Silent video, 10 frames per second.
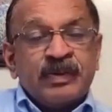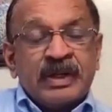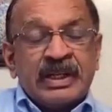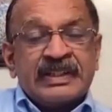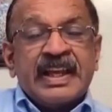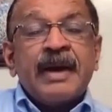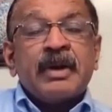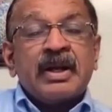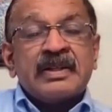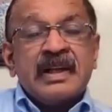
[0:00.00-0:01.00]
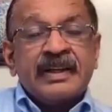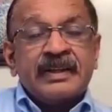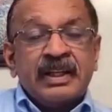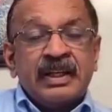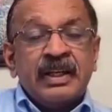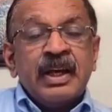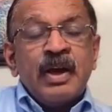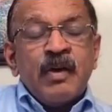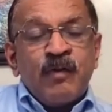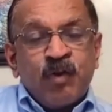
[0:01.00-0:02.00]
fundus cameras like the
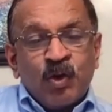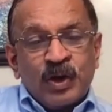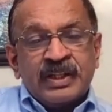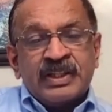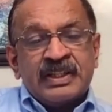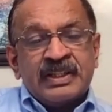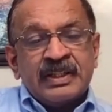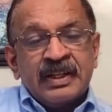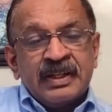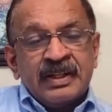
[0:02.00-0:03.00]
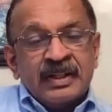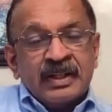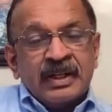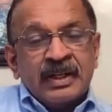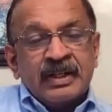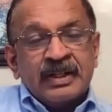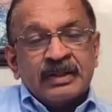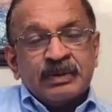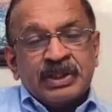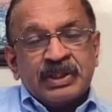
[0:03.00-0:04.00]
Forus
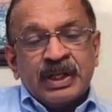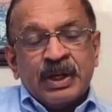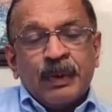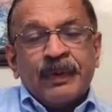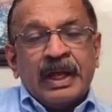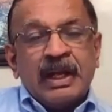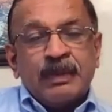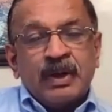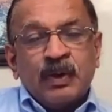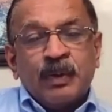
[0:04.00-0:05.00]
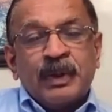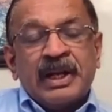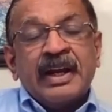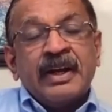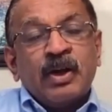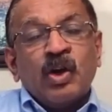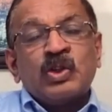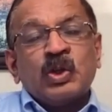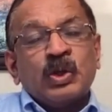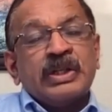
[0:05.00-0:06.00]
which is now available globally, and
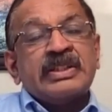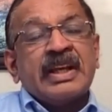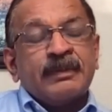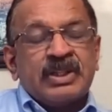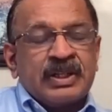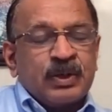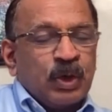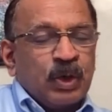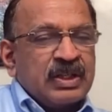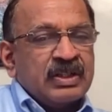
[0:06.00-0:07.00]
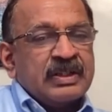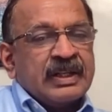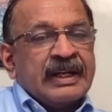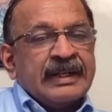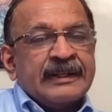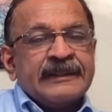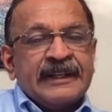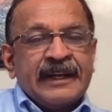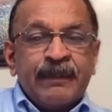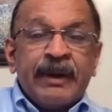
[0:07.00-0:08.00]
also in some situations,
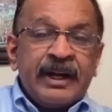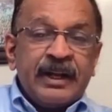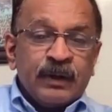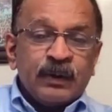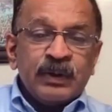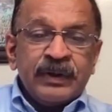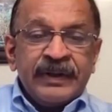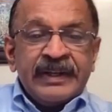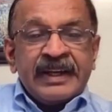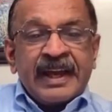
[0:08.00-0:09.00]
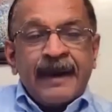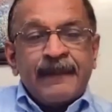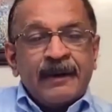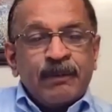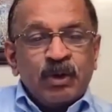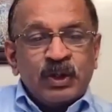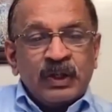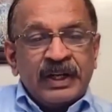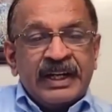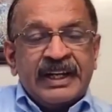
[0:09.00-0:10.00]
the Remedio camera, both
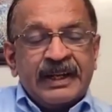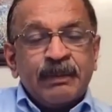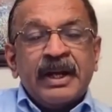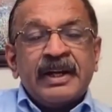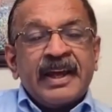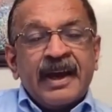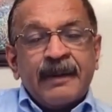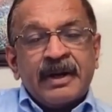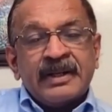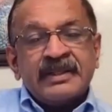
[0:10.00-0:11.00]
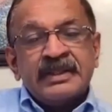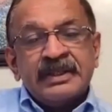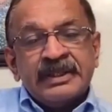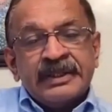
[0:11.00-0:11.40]
are Indian-made cameras.